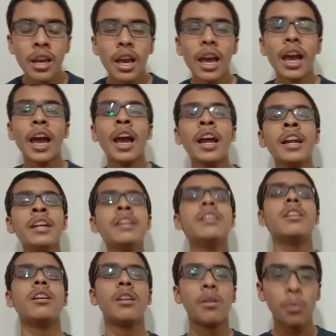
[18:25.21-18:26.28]

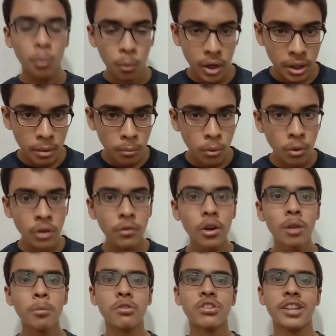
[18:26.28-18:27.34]
and one more form
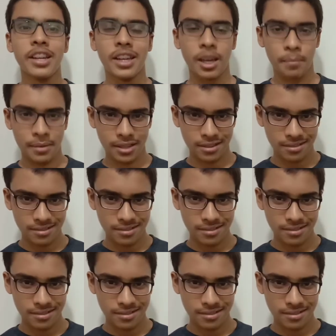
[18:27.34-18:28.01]
of share capital,